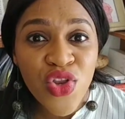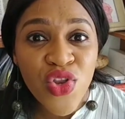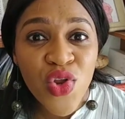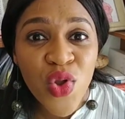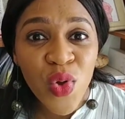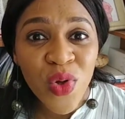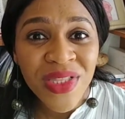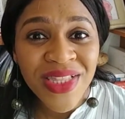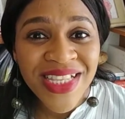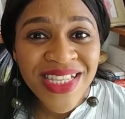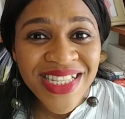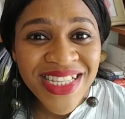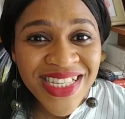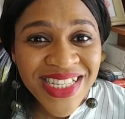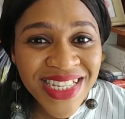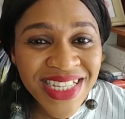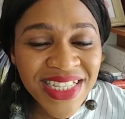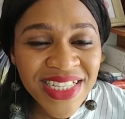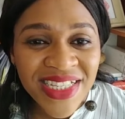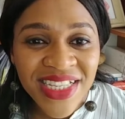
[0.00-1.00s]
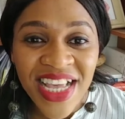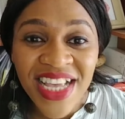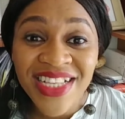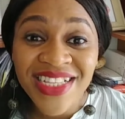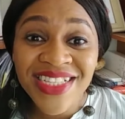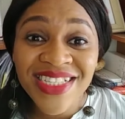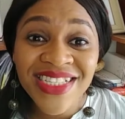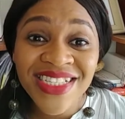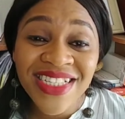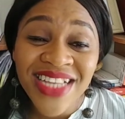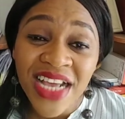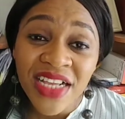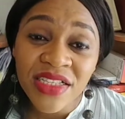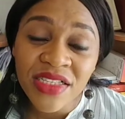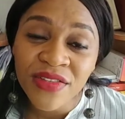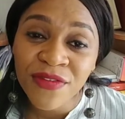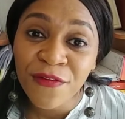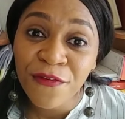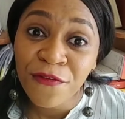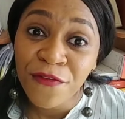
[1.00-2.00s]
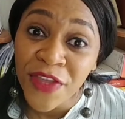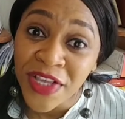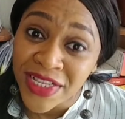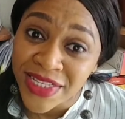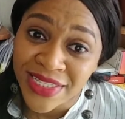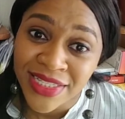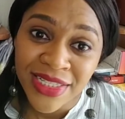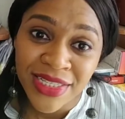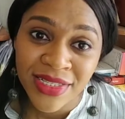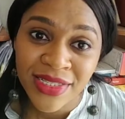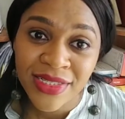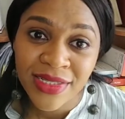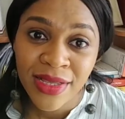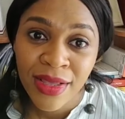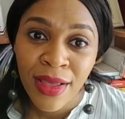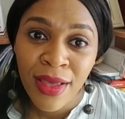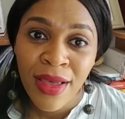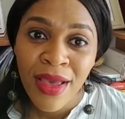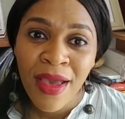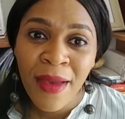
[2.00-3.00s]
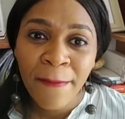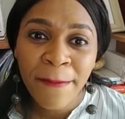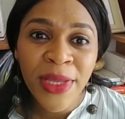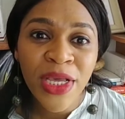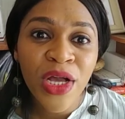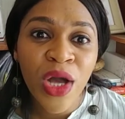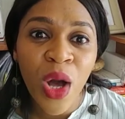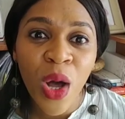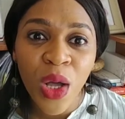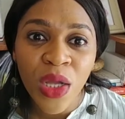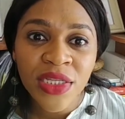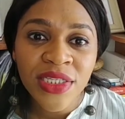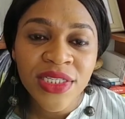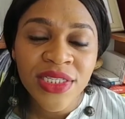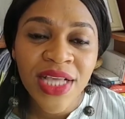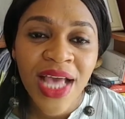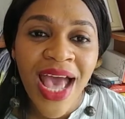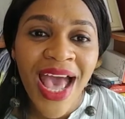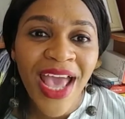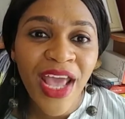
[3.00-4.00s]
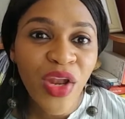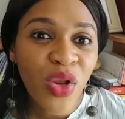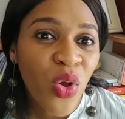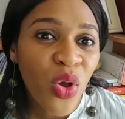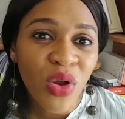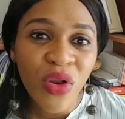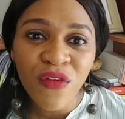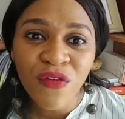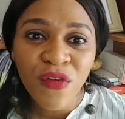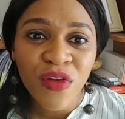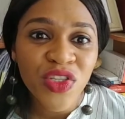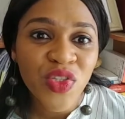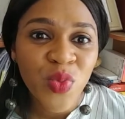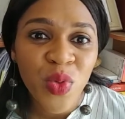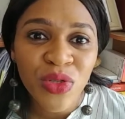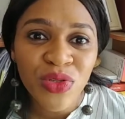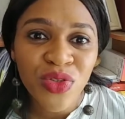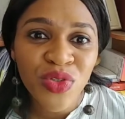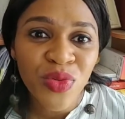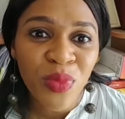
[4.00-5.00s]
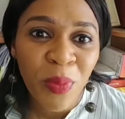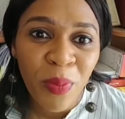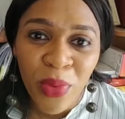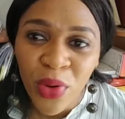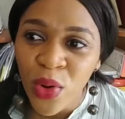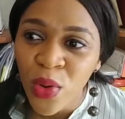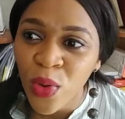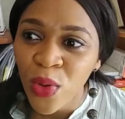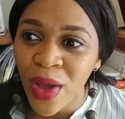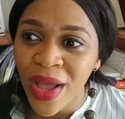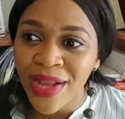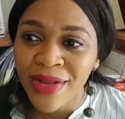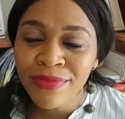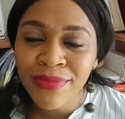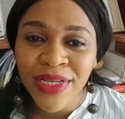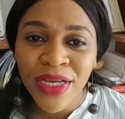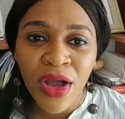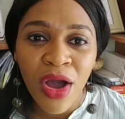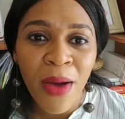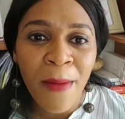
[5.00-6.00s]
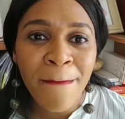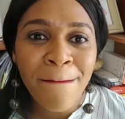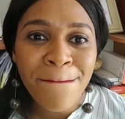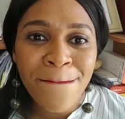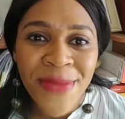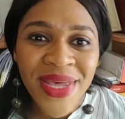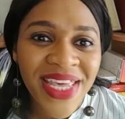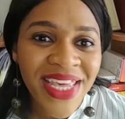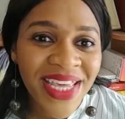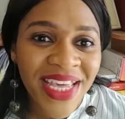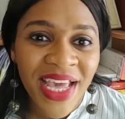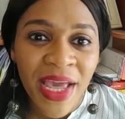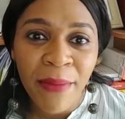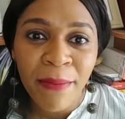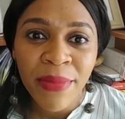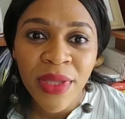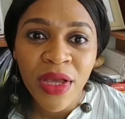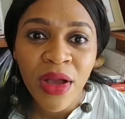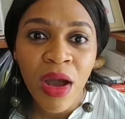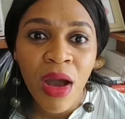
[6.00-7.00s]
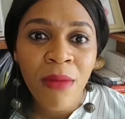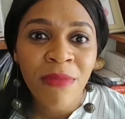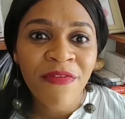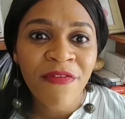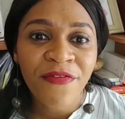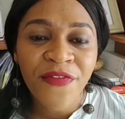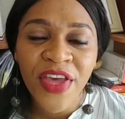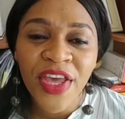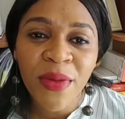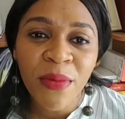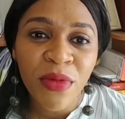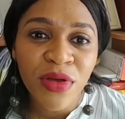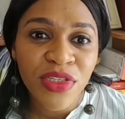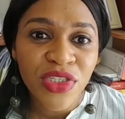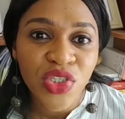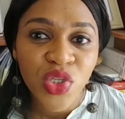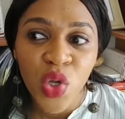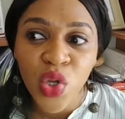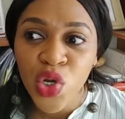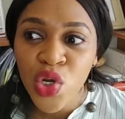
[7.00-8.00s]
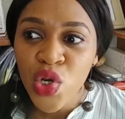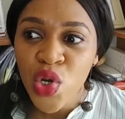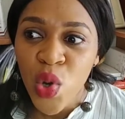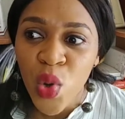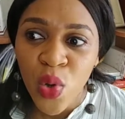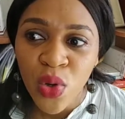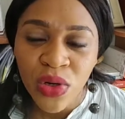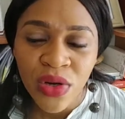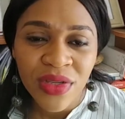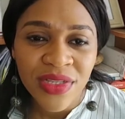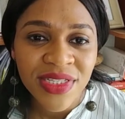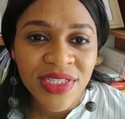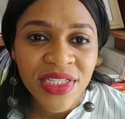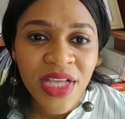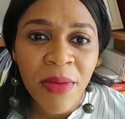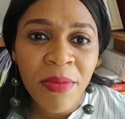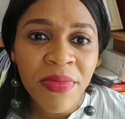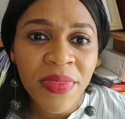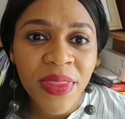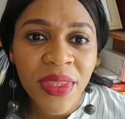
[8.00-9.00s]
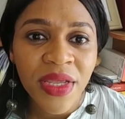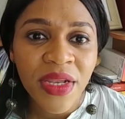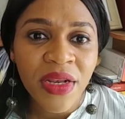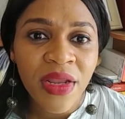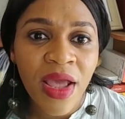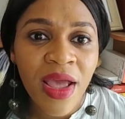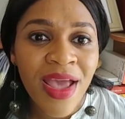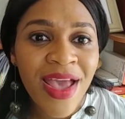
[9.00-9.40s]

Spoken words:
Know these things and start to fix it. Because I know all of us want to blow and become big and become famous or known or something.